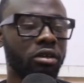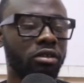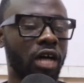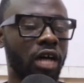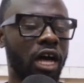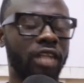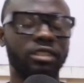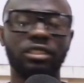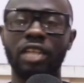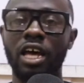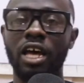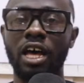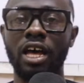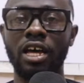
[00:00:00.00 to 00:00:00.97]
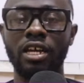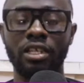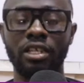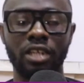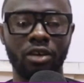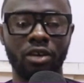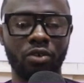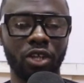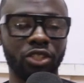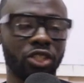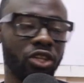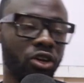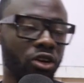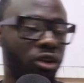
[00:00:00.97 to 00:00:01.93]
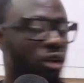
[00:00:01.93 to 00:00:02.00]
answer the question
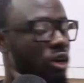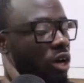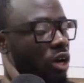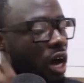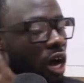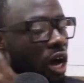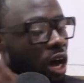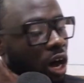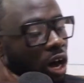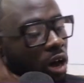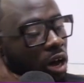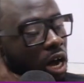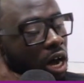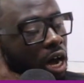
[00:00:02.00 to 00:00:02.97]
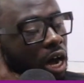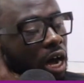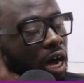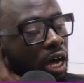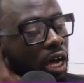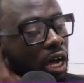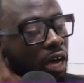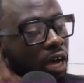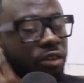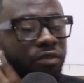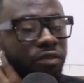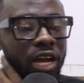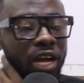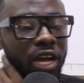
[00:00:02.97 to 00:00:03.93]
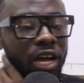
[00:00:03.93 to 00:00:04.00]
on uh,
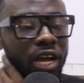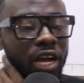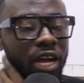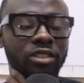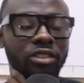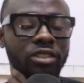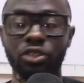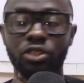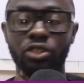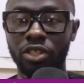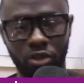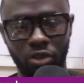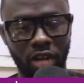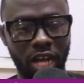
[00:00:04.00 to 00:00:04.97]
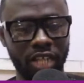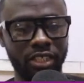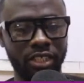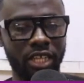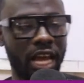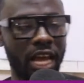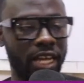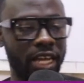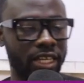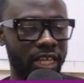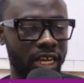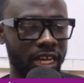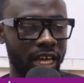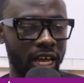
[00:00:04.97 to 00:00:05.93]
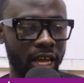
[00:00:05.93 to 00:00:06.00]
equivalent units. So that is the
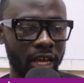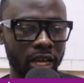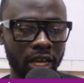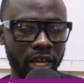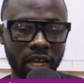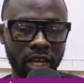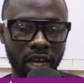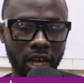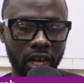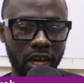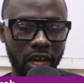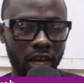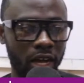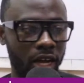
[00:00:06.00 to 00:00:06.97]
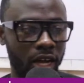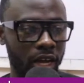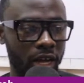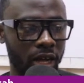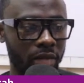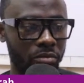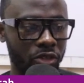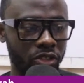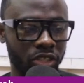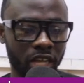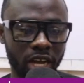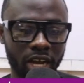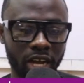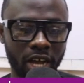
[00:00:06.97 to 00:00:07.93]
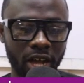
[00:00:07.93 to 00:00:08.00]
idea there. Uh,
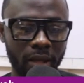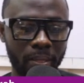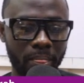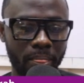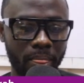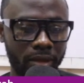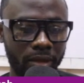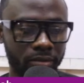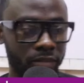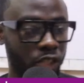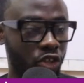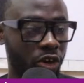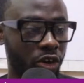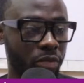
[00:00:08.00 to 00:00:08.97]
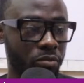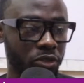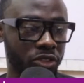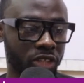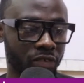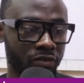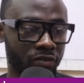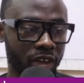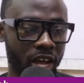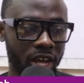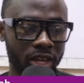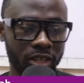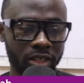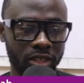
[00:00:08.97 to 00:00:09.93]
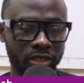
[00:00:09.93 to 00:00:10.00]
Montaka, sorry, Mustafa
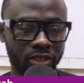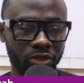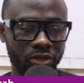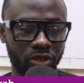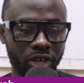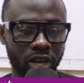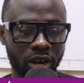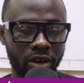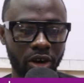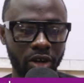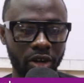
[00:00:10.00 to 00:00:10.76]
Tunkara.